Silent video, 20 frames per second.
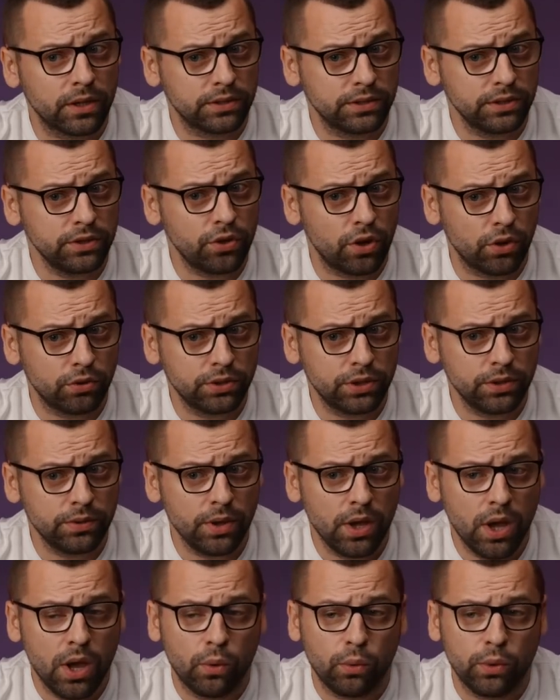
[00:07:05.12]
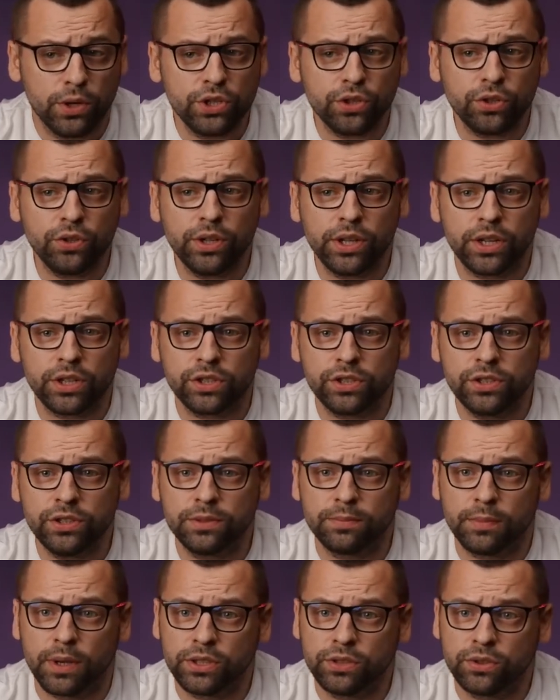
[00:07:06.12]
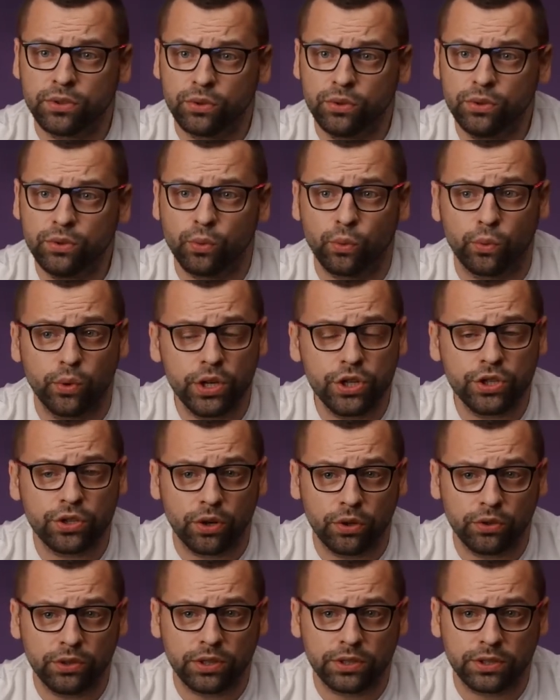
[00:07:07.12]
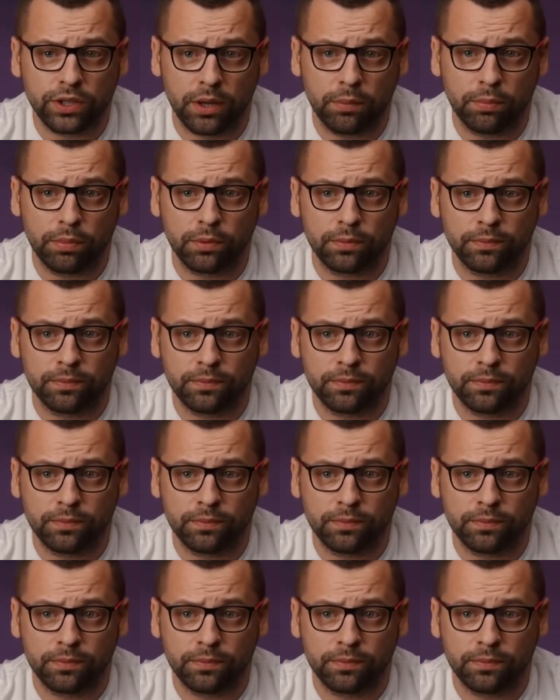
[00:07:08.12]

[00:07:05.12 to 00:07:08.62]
the router which connections must use which routing table.